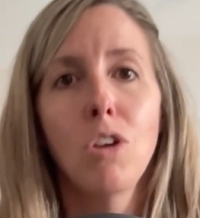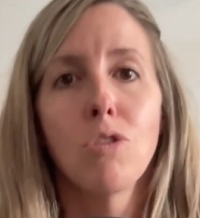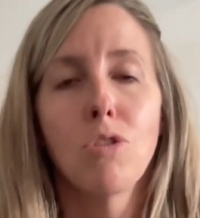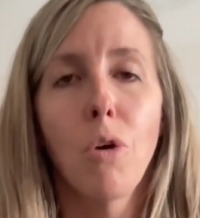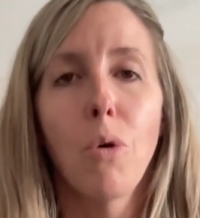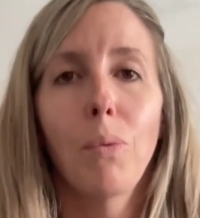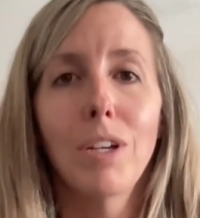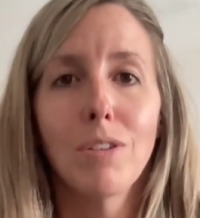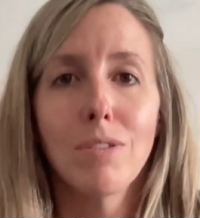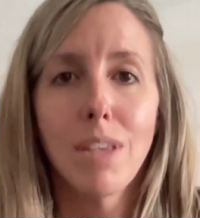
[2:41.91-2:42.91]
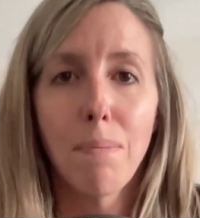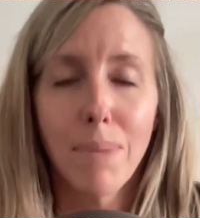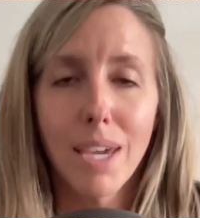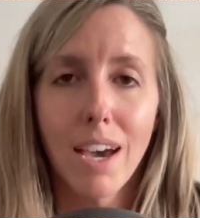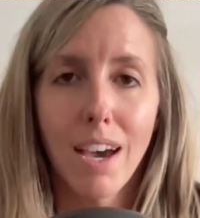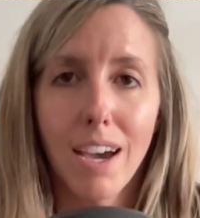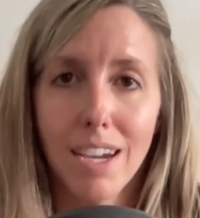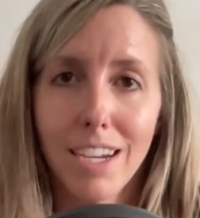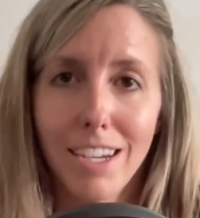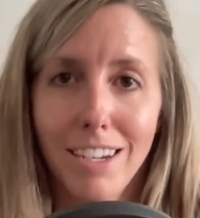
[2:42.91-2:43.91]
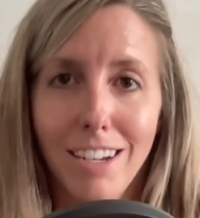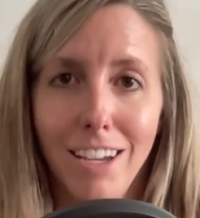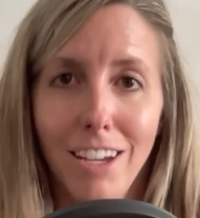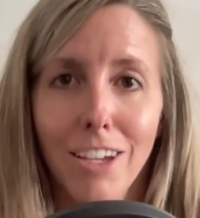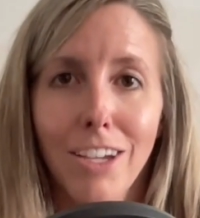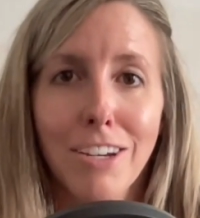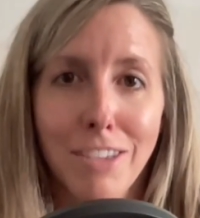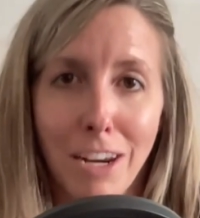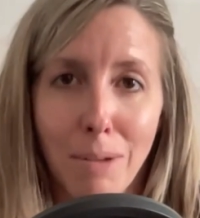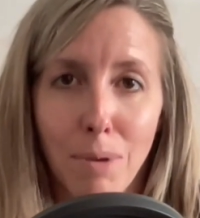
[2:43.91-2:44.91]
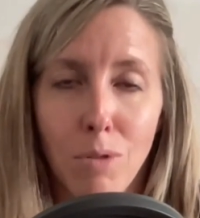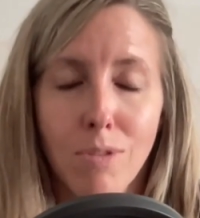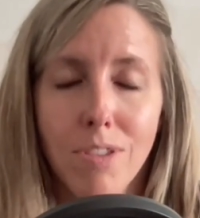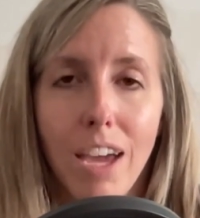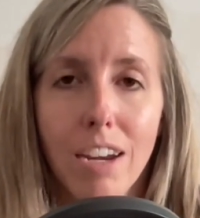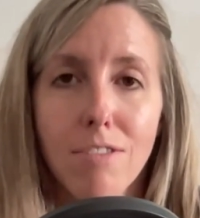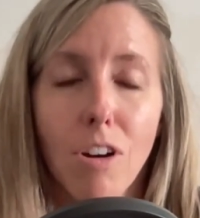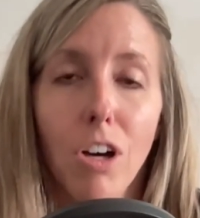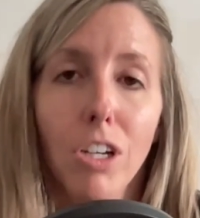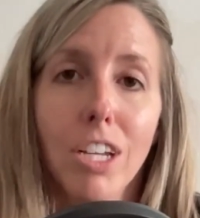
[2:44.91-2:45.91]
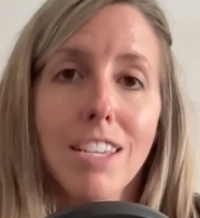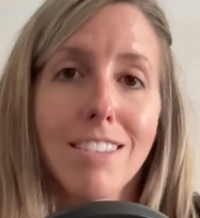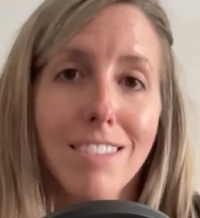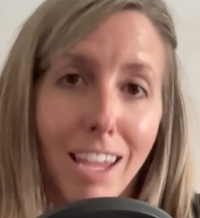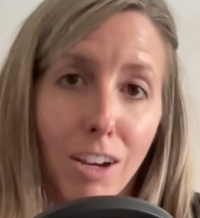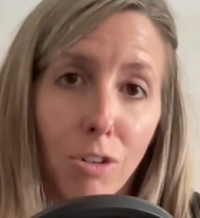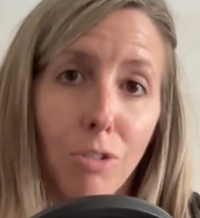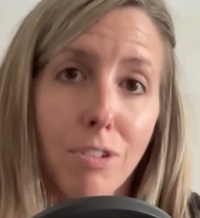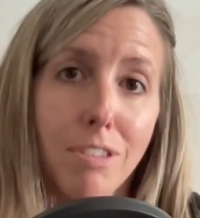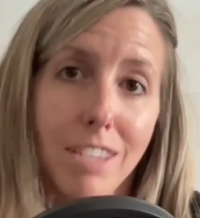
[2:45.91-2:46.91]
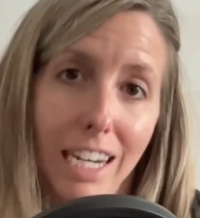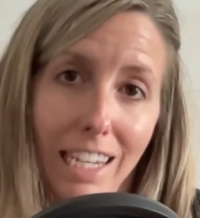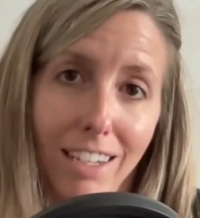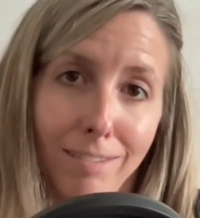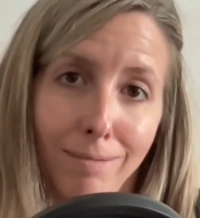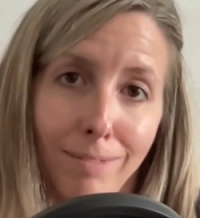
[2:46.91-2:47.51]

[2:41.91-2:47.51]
So when you sit behind your sitting bones, that is called sacral sitting.